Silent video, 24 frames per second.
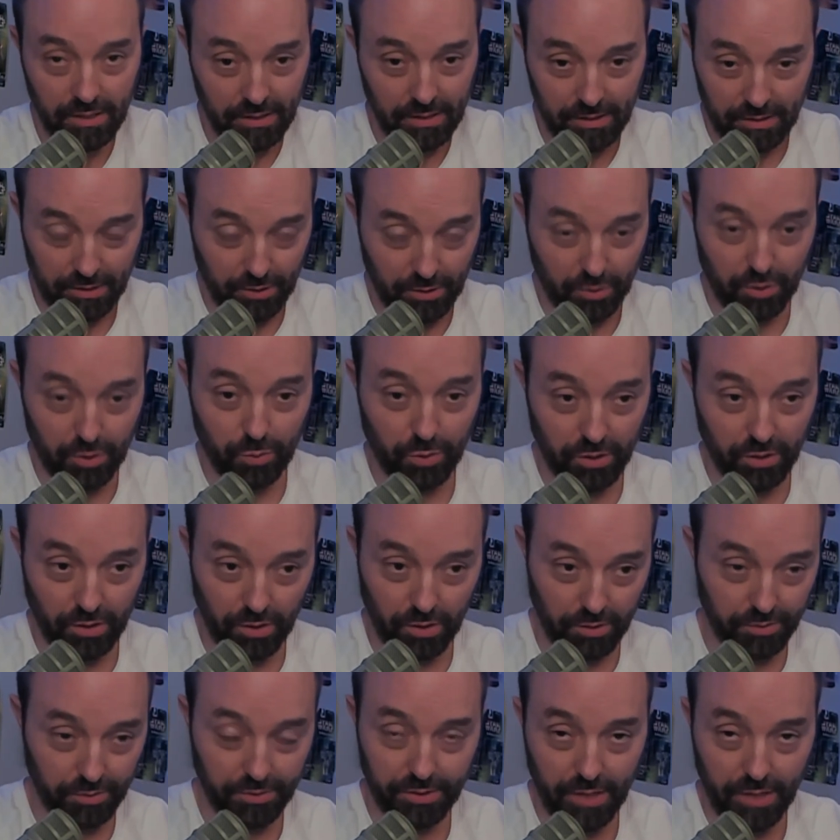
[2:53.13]
You know, you were
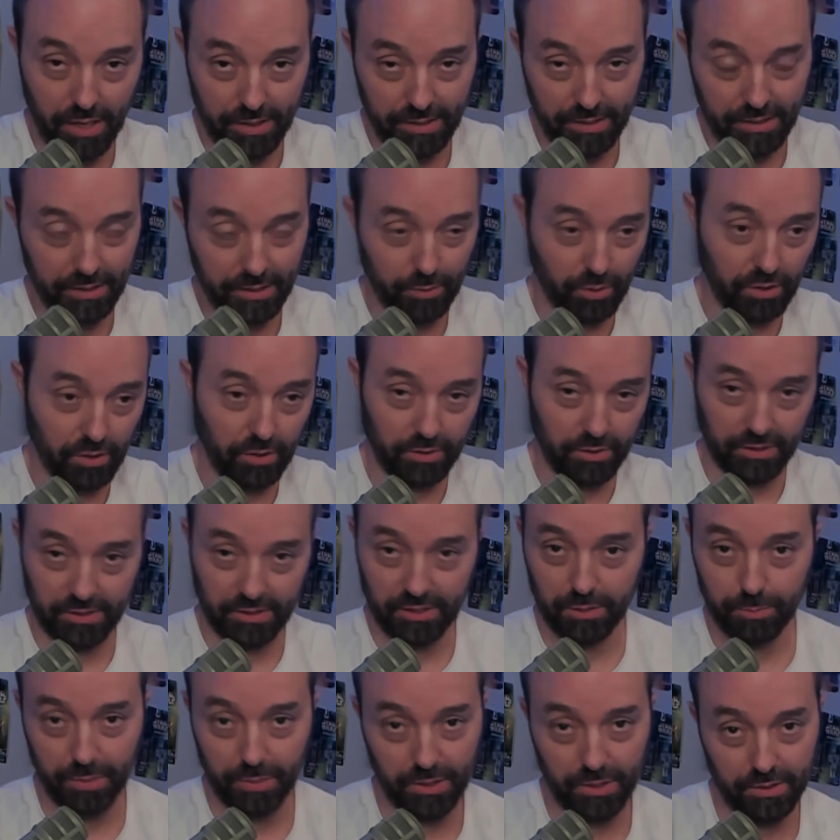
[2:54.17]
called nutty, you were called a
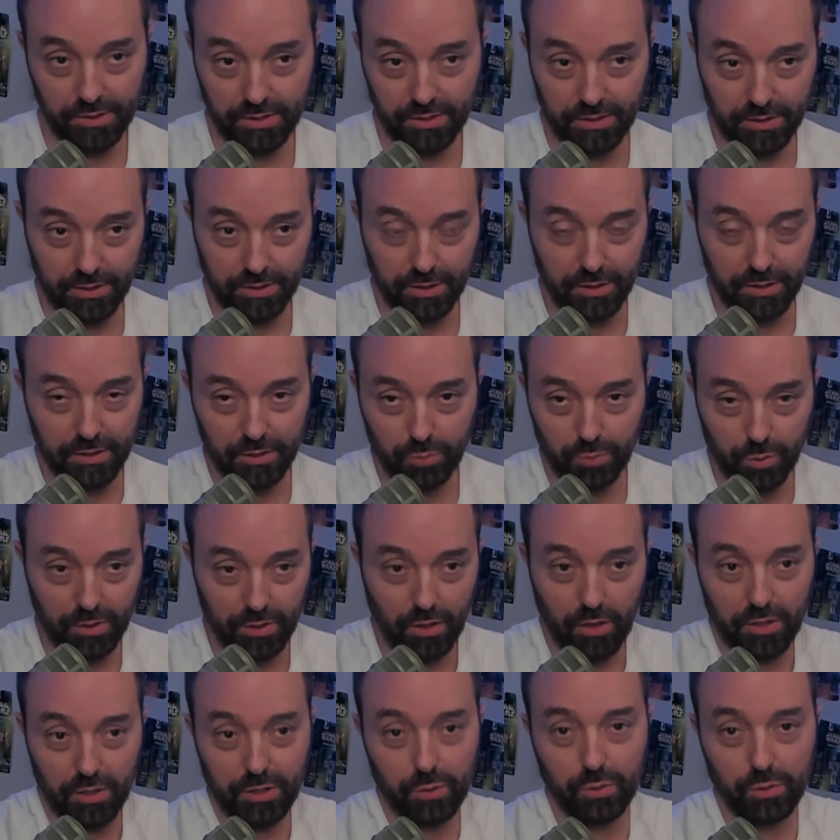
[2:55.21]
conspiracy theorist, when
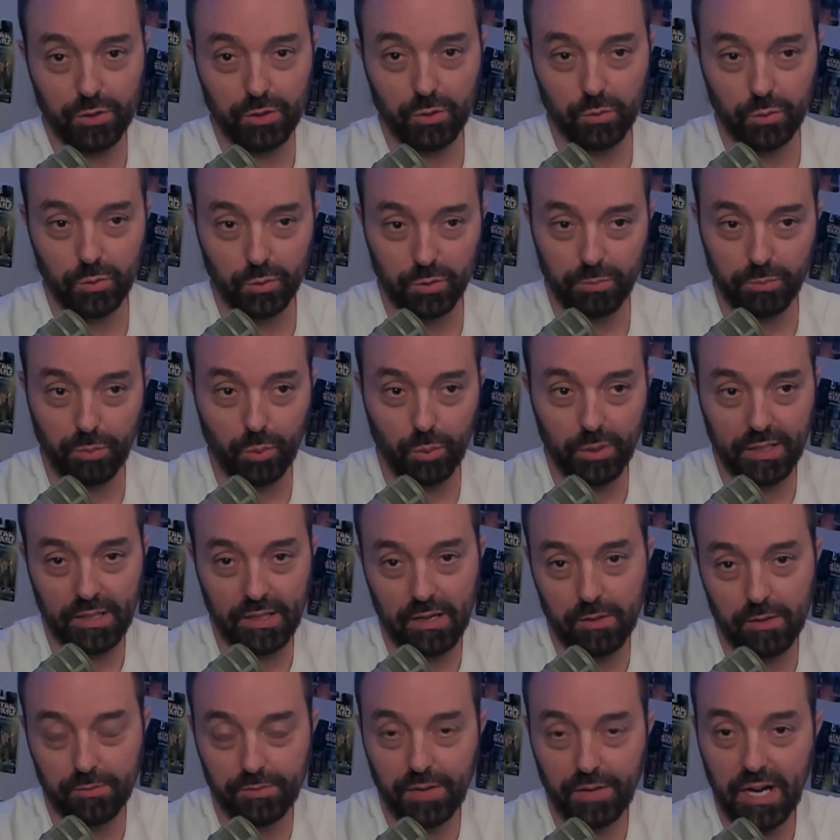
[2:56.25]
all you were doing was pointing
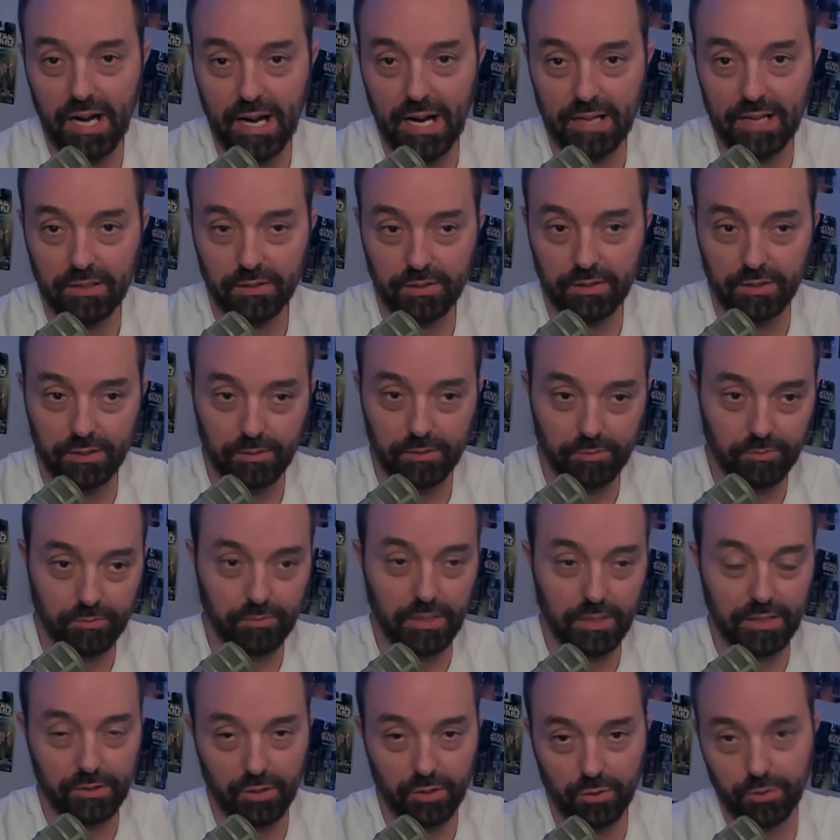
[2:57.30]
out facts that
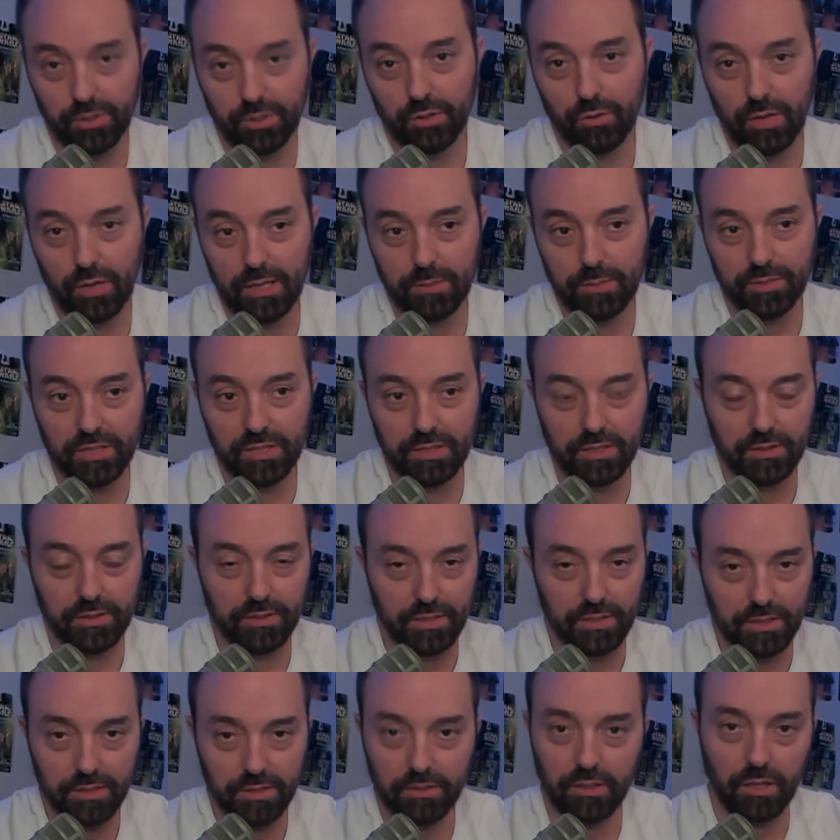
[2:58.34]
Antonio Gramsci
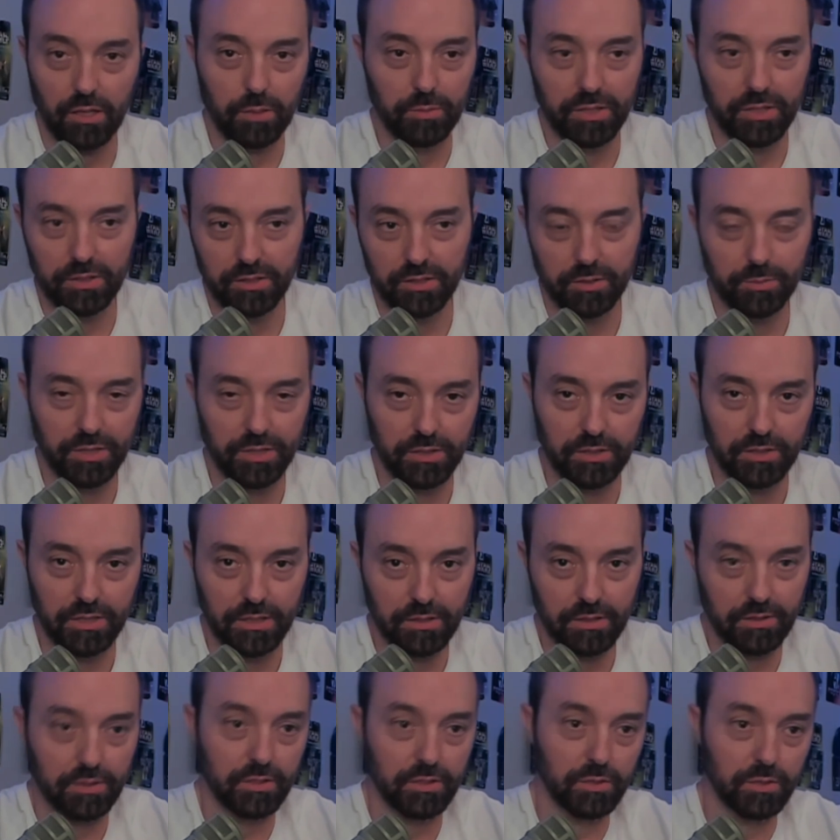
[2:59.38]
exists, communism
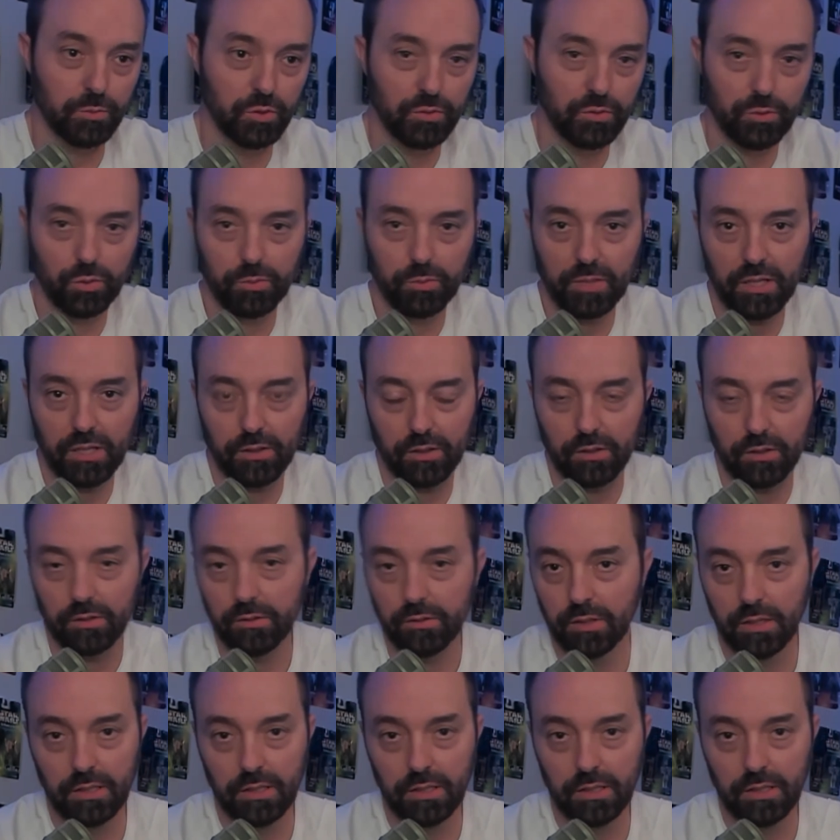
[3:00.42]
exists, and it's moved to America.